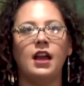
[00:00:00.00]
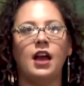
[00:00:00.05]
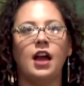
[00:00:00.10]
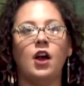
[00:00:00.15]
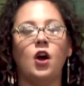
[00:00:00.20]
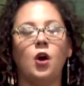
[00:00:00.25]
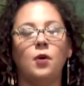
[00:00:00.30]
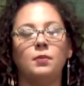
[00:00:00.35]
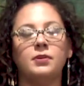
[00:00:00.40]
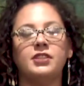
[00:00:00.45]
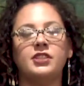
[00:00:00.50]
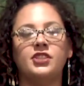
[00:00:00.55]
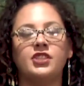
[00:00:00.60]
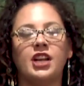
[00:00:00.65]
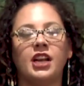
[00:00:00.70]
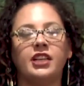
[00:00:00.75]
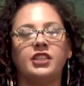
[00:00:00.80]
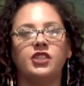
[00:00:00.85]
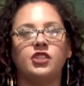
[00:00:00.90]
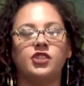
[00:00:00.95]
a homeless
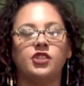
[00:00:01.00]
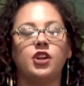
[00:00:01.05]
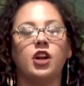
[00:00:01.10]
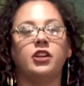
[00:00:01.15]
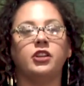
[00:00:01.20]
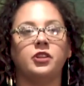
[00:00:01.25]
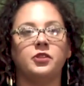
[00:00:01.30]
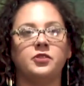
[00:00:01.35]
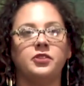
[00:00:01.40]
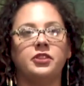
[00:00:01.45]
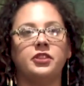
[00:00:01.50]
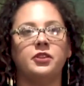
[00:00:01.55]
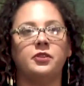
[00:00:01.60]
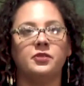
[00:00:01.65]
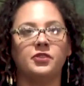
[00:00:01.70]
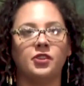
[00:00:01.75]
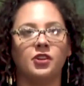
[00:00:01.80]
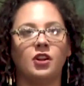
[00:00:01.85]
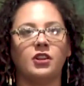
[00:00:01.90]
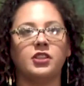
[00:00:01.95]
injection drug
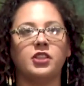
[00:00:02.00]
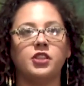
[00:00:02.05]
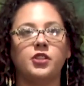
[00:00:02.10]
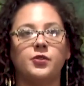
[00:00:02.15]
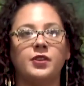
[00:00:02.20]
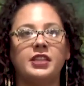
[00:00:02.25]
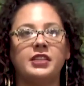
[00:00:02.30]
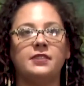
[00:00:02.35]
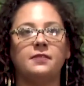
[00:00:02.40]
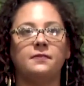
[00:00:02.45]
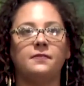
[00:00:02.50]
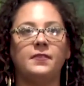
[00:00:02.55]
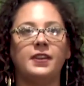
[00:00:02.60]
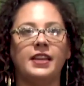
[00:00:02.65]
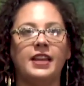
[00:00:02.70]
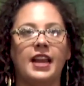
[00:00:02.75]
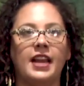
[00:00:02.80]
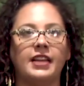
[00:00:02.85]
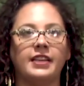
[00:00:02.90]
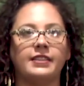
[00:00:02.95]
user on the streets of
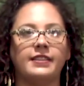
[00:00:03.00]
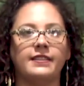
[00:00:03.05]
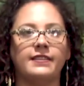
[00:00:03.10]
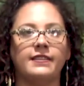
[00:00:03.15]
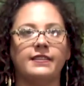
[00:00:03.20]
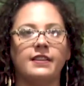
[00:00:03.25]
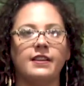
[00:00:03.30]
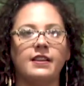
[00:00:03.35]
Phoenix.